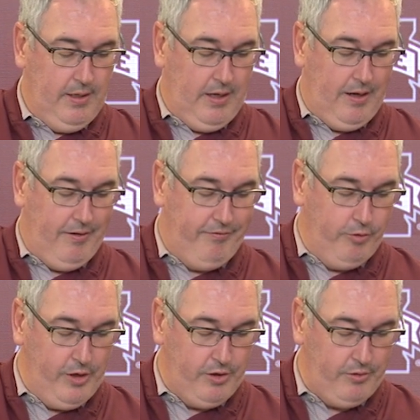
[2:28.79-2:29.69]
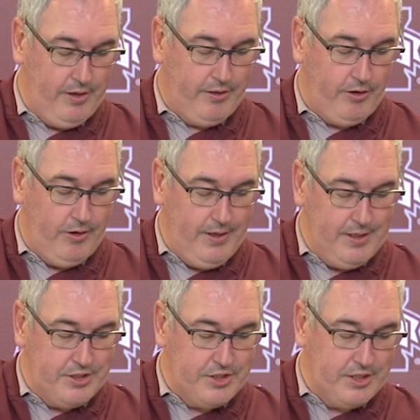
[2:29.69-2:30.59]
Uh, 43 and 30 in
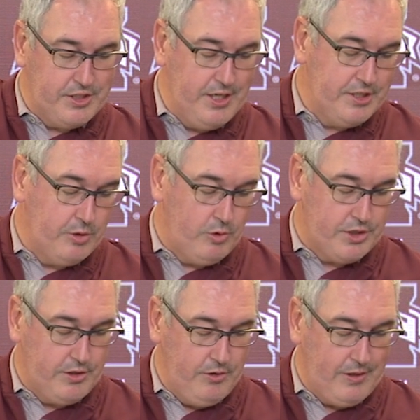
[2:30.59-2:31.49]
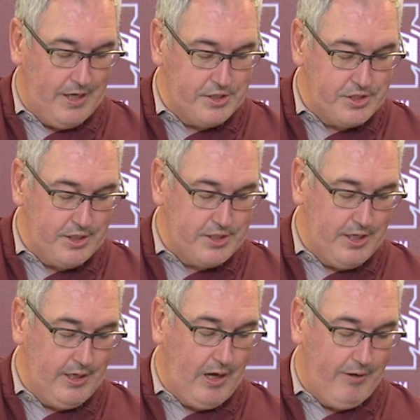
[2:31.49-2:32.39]
his sixth season was a
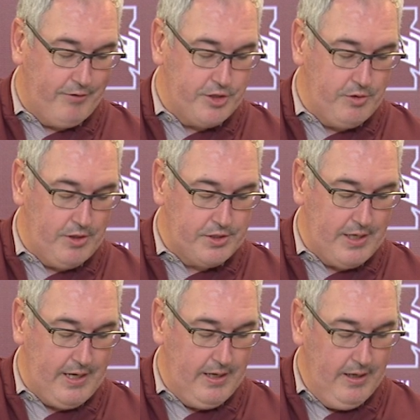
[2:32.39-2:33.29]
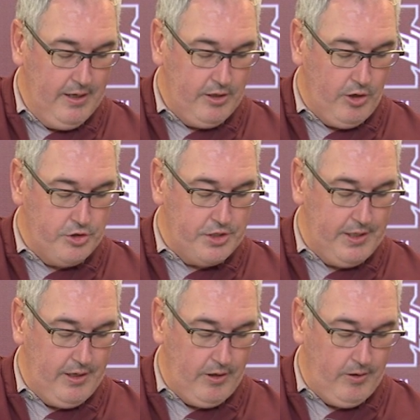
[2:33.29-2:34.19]
2016 Conference USA Coach of the
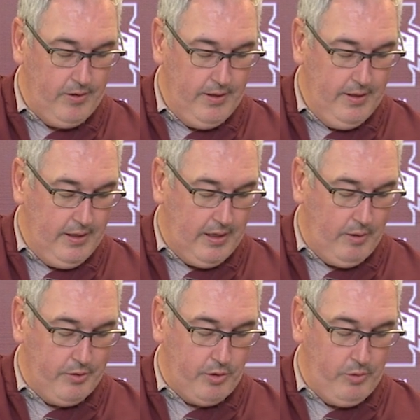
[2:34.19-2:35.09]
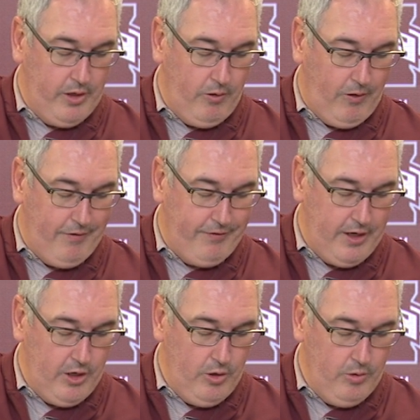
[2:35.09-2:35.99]
Year. Uh, with the win over
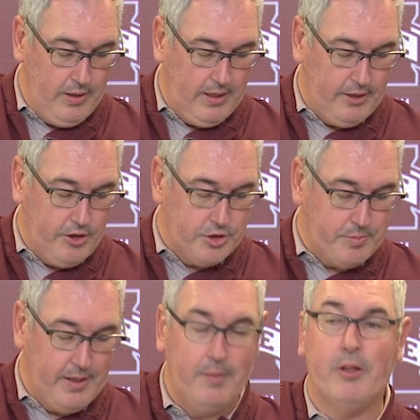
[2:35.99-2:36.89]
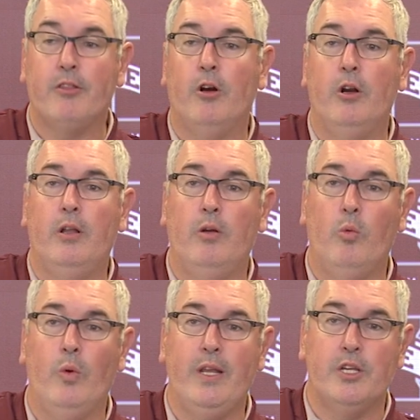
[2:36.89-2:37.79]
FAU, uh, Coach became the third
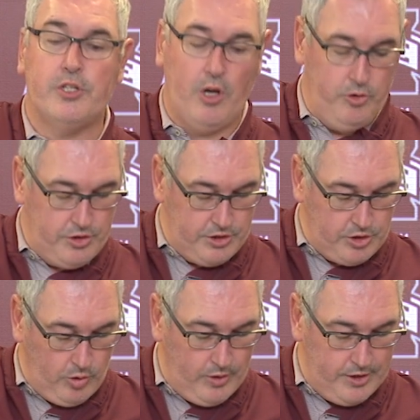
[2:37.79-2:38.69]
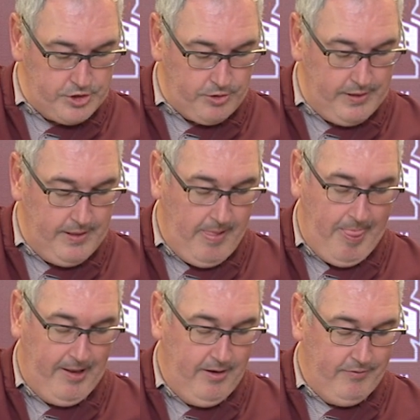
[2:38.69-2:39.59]
winningest coach in school history.
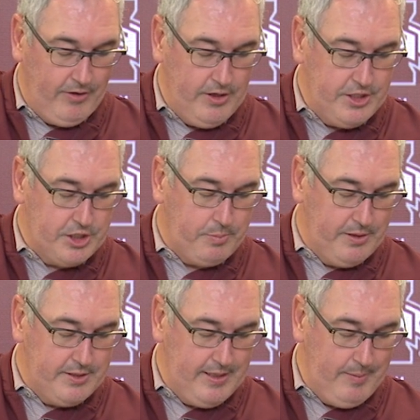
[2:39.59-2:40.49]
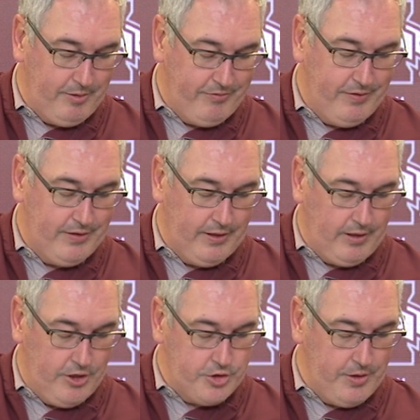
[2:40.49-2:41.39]
Very disciplined team. They're fifth in the
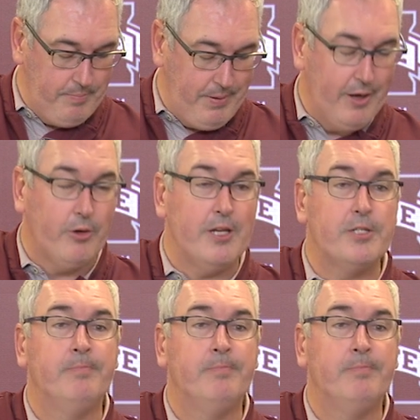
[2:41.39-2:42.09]
country in penalties.